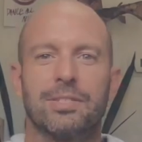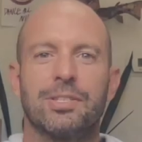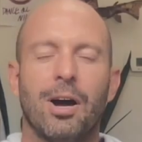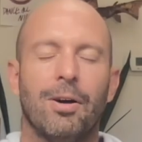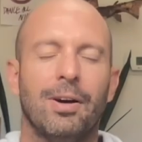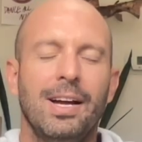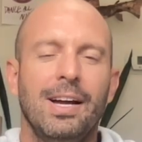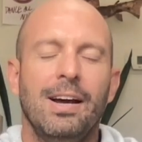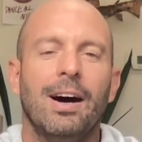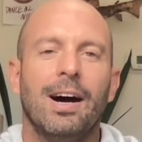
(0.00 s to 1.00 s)
So
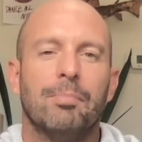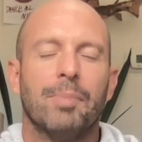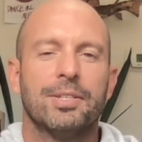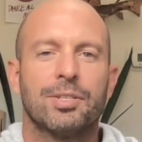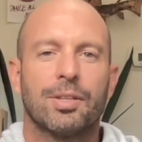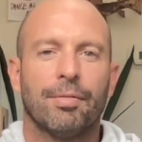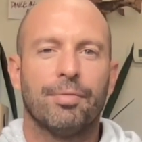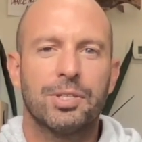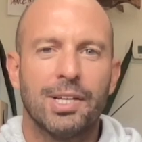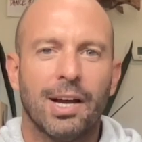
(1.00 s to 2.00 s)
the
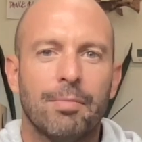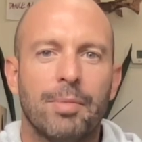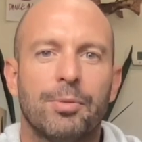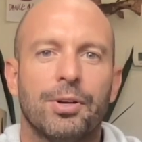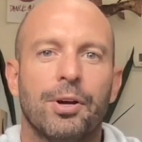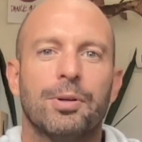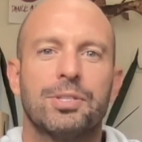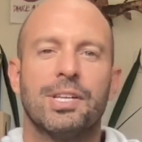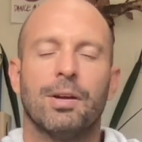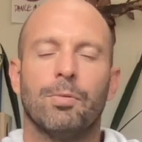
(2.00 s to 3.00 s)
first thing I remember
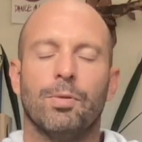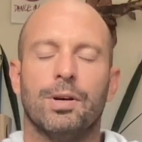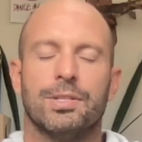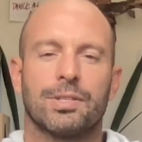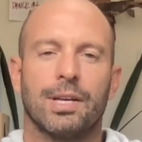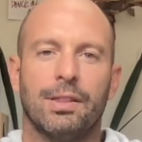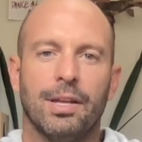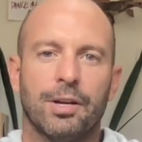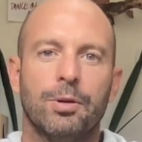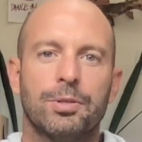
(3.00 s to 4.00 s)
noticing was like
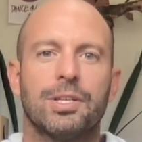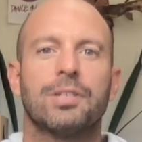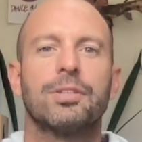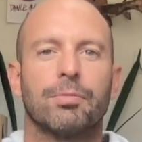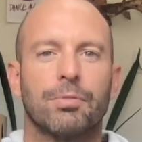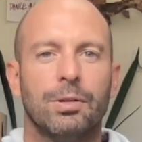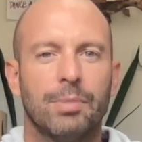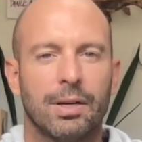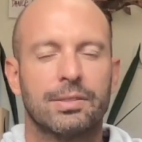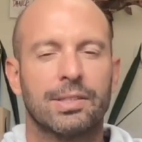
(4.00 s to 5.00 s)
the acoustics of the
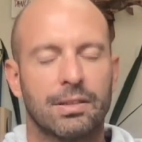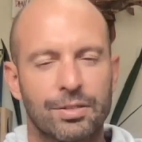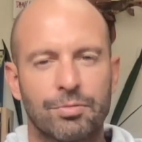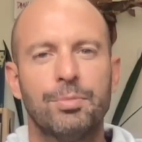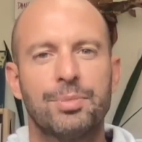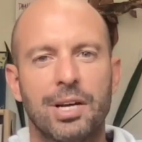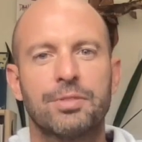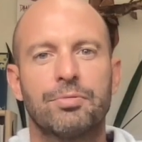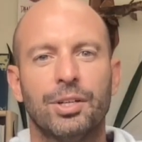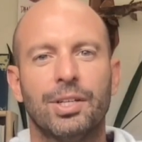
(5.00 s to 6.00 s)
room. I was like, this room
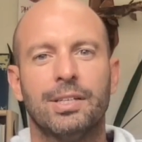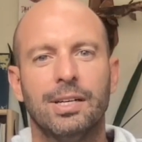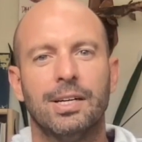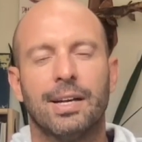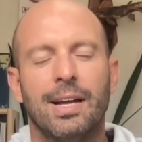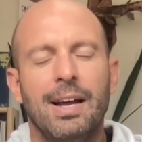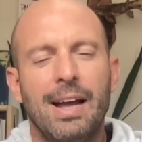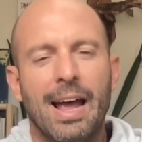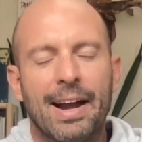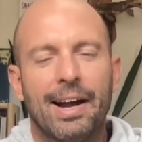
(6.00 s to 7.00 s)
sounds really good.
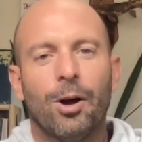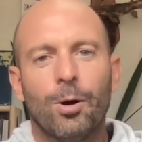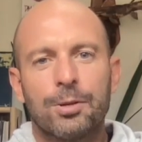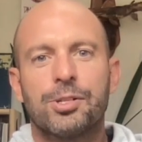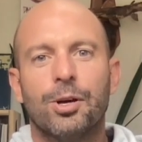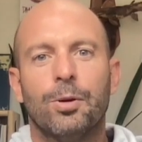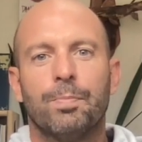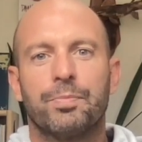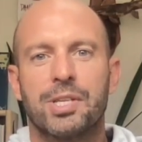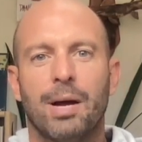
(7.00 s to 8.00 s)
And I
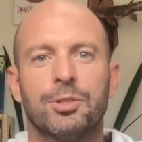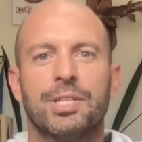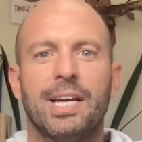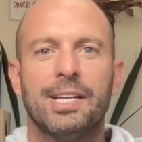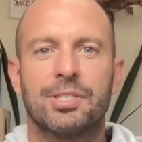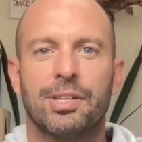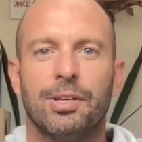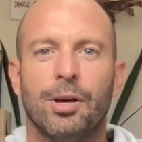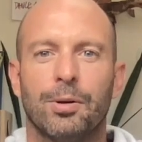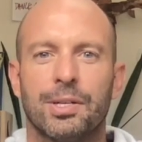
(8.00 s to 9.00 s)
also simultaneously
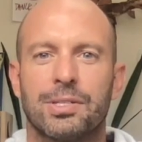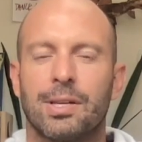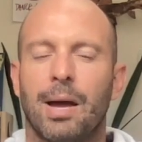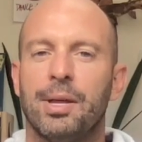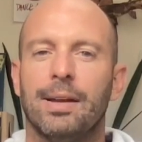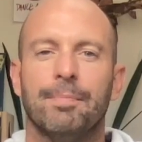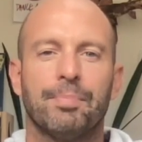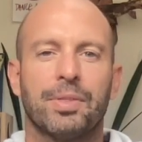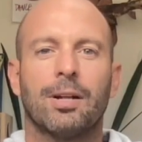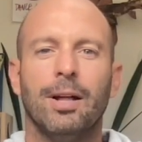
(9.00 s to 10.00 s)
noticed, I
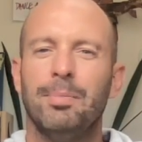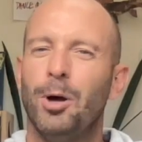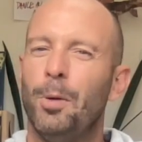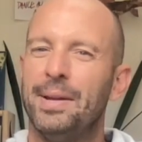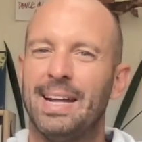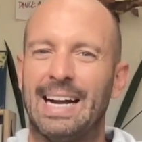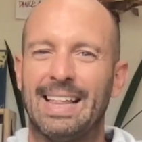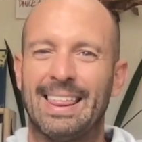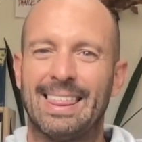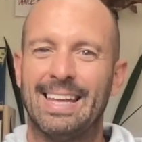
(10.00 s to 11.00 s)
mean, the club opened at I
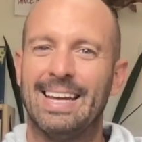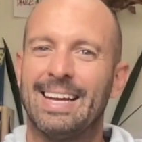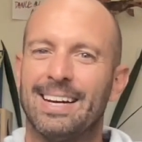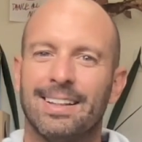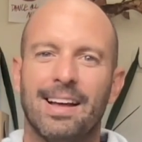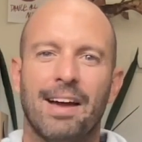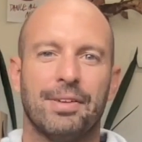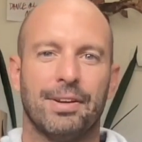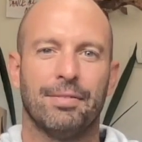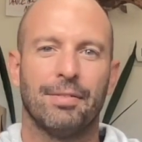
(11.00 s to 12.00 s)
think
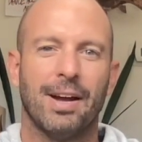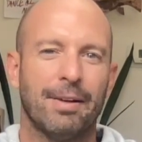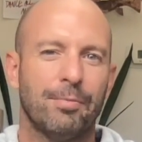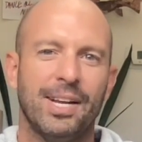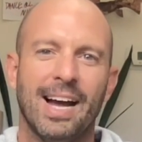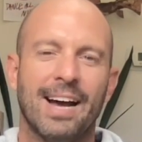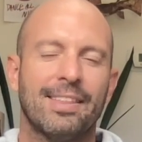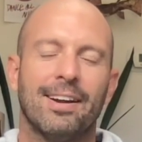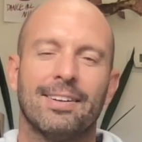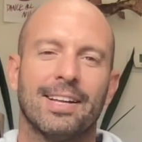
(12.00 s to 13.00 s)
11, right? And we got
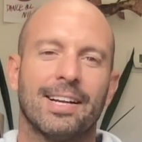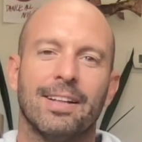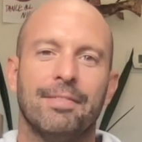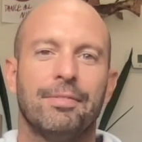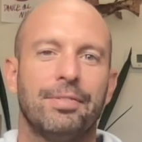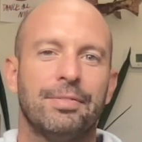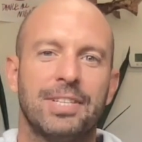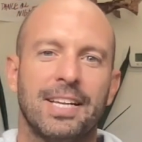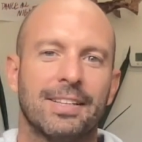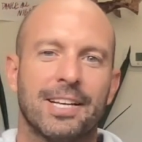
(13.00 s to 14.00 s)
there at like
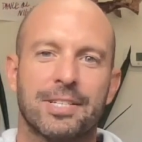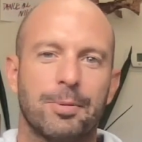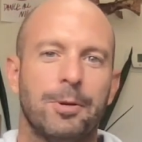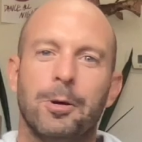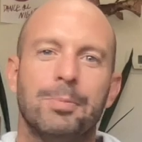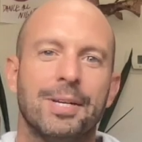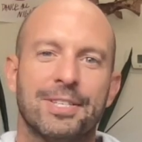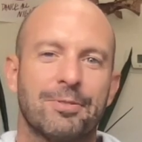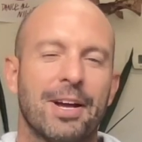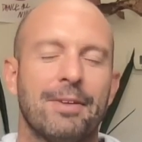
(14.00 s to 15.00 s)
11:15, like some
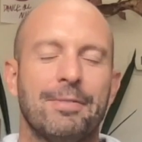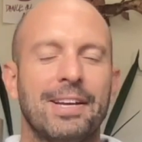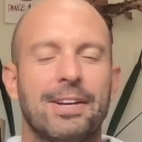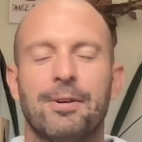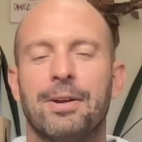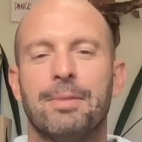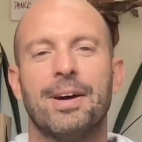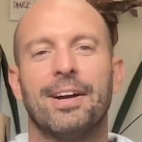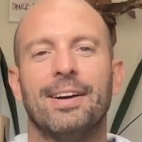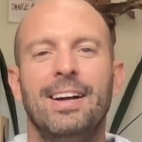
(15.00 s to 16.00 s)
newbies, right? We didn't know any
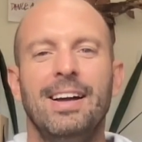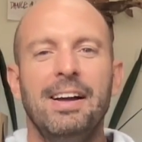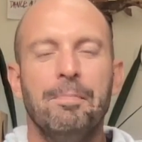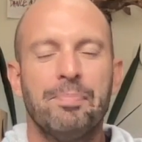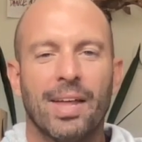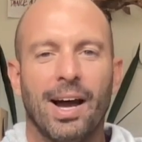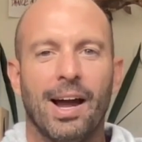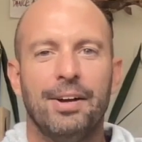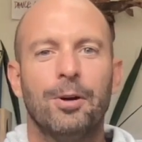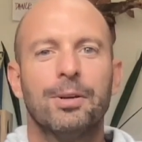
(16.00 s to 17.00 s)
better.
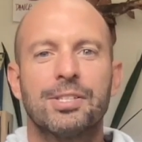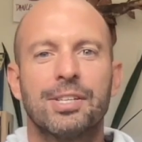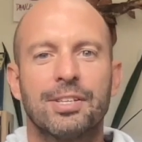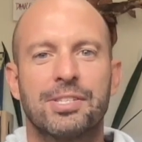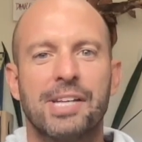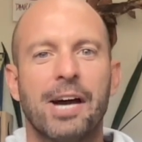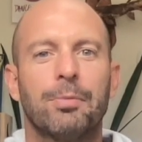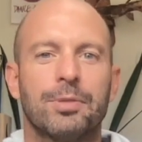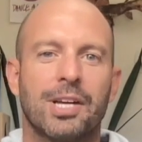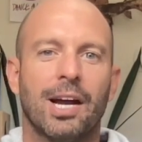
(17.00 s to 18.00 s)
I noticed that the
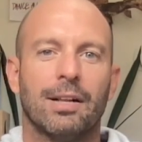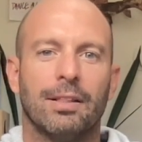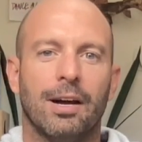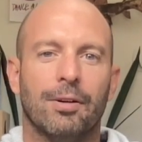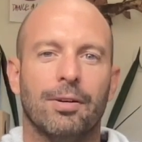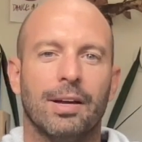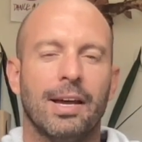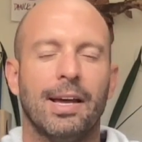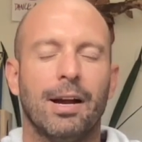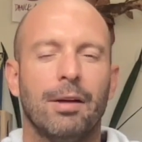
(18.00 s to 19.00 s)
sound was kind of low,
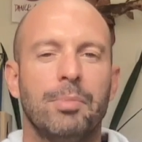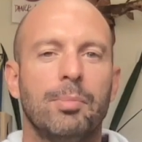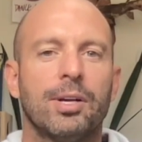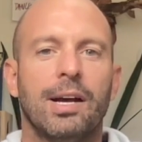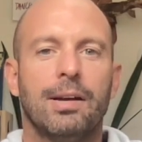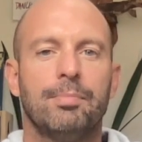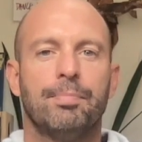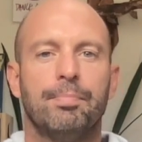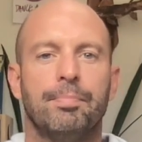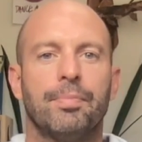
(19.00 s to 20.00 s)
and I remember kind
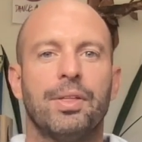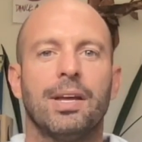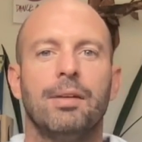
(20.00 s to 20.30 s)
of thinking